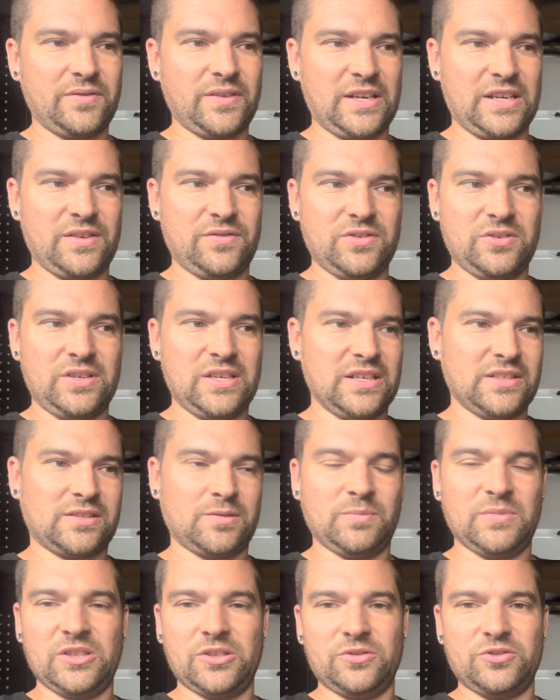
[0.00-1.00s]
Like if you get
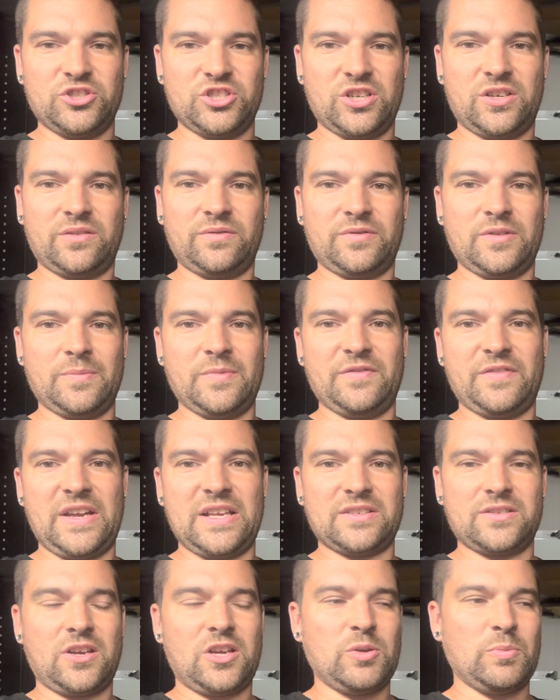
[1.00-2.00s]
some little junk from
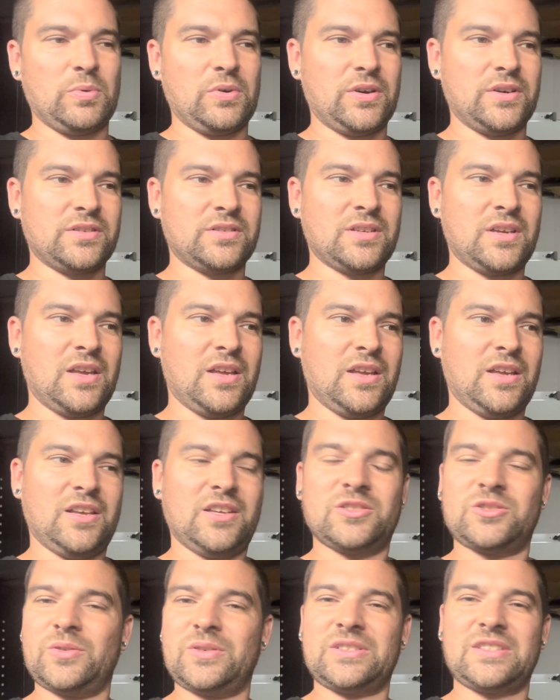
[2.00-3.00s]
Advanced Auto Parts.
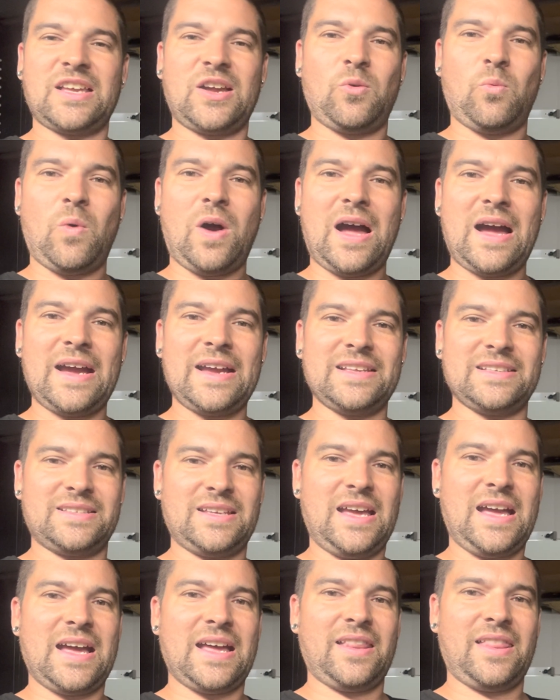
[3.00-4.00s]
So it's like, why is
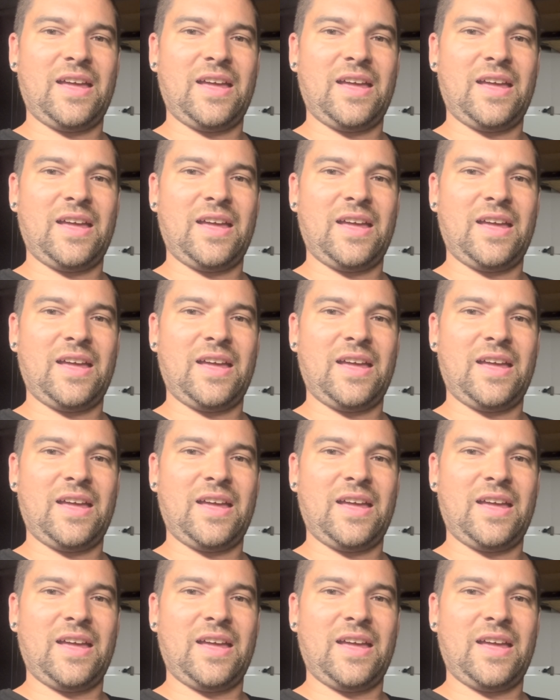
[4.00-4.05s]
that?